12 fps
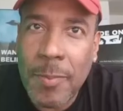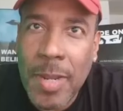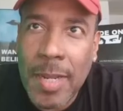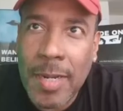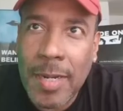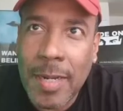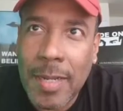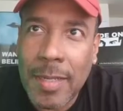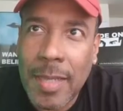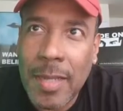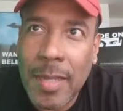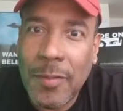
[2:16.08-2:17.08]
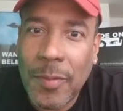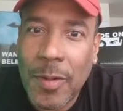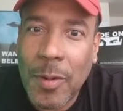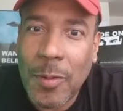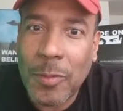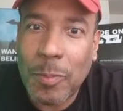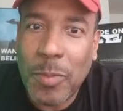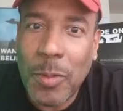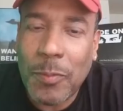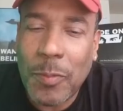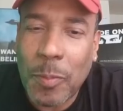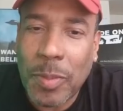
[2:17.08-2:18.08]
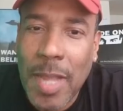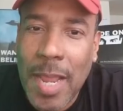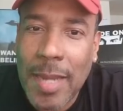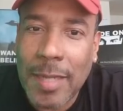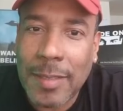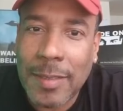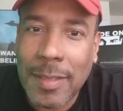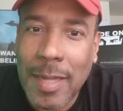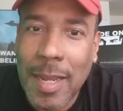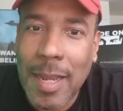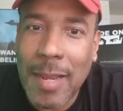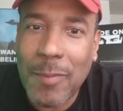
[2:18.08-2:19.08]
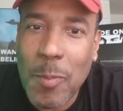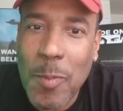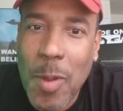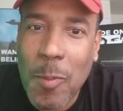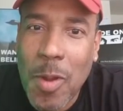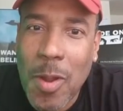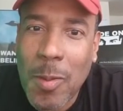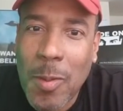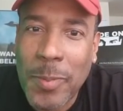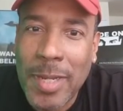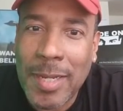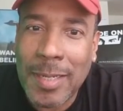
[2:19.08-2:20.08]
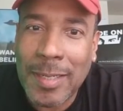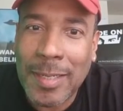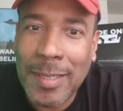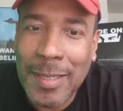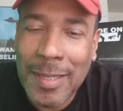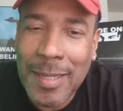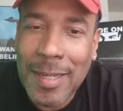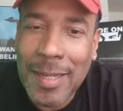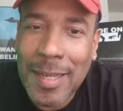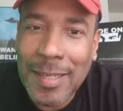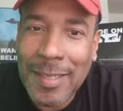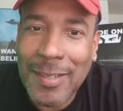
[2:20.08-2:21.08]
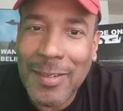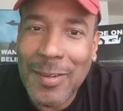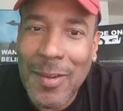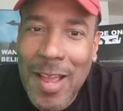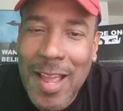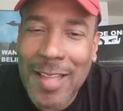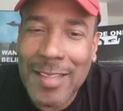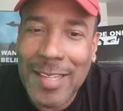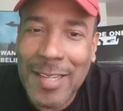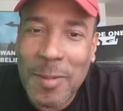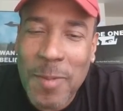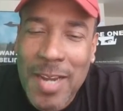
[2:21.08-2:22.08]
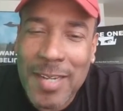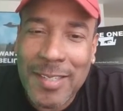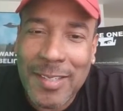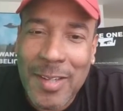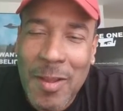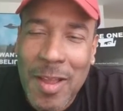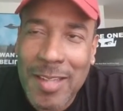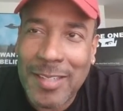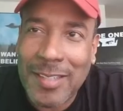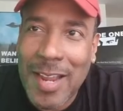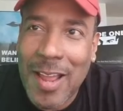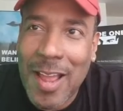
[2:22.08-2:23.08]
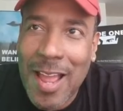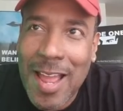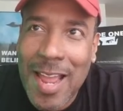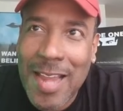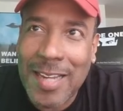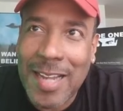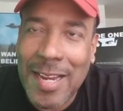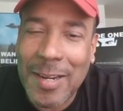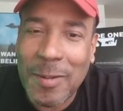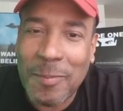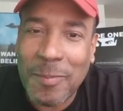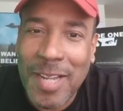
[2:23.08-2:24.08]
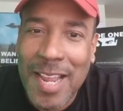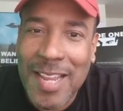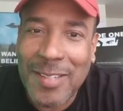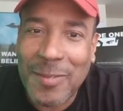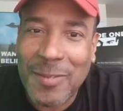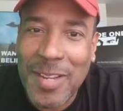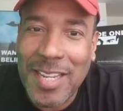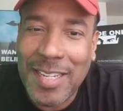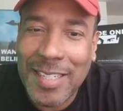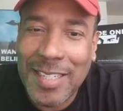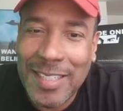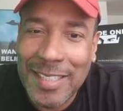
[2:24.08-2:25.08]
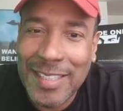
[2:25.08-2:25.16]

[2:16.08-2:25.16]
it, man. And thank you for those beautiful plaques I have on my wall, man. You know, I think you might have saw, I highlighted them last week